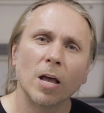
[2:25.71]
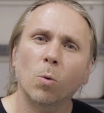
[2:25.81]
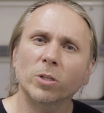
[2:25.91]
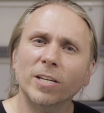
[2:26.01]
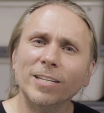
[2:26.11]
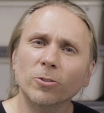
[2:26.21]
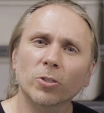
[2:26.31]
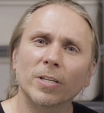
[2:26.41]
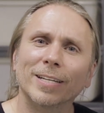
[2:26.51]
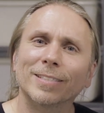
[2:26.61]
What's
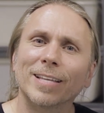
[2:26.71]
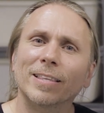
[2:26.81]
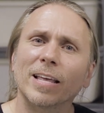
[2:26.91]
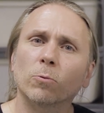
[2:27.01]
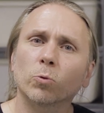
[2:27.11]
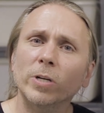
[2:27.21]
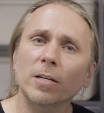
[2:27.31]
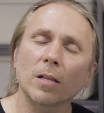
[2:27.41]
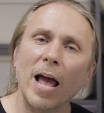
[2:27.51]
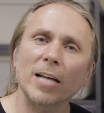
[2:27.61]
interesting is that they
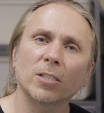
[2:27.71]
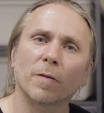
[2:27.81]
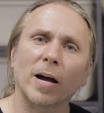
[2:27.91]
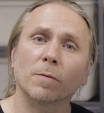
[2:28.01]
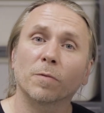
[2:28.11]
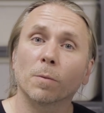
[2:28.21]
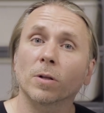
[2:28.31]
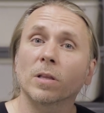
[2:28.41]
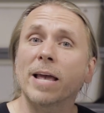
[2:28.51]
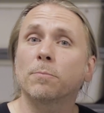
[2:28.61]
reclassified them from a
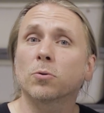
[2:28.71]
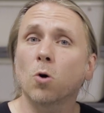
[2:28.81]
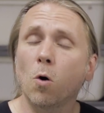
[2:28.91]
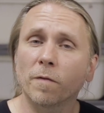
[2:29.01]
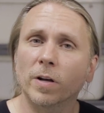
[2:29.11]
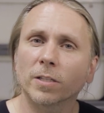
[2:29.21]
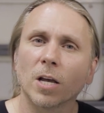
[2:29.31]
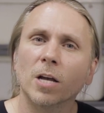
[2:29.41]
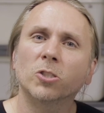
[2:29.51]
Lamprophis